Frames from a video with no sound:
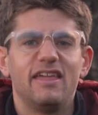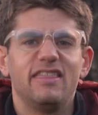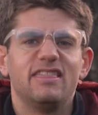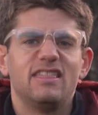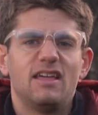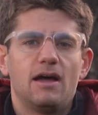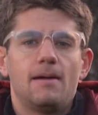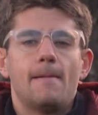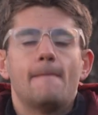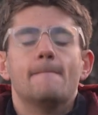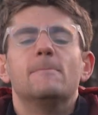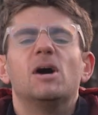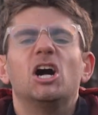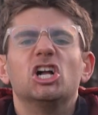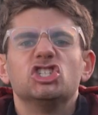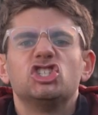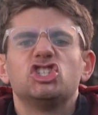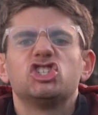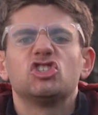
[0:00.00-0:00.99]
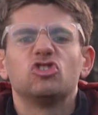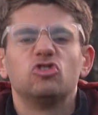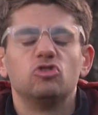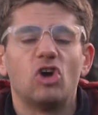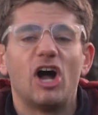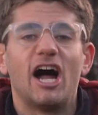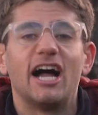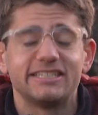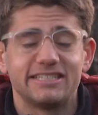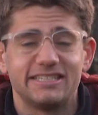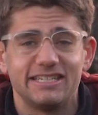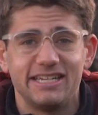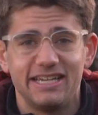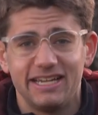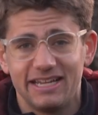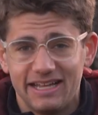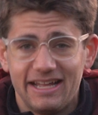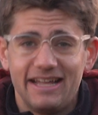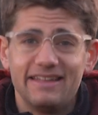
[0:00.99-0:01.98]
and the
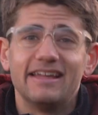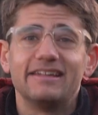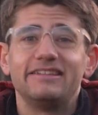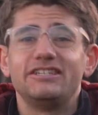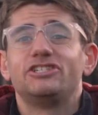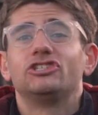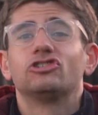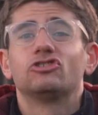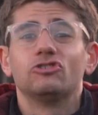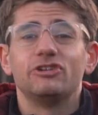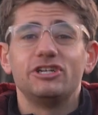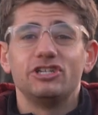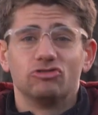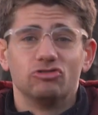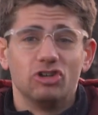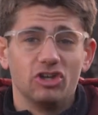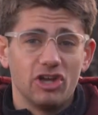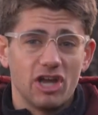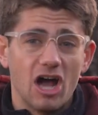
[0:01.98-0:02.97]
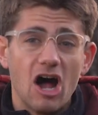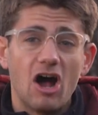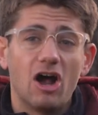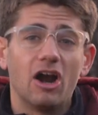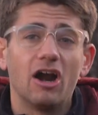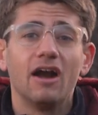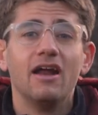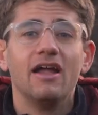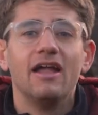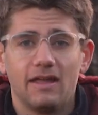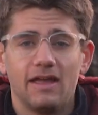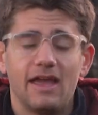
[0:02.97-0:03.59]
monstrosity that these trees really are,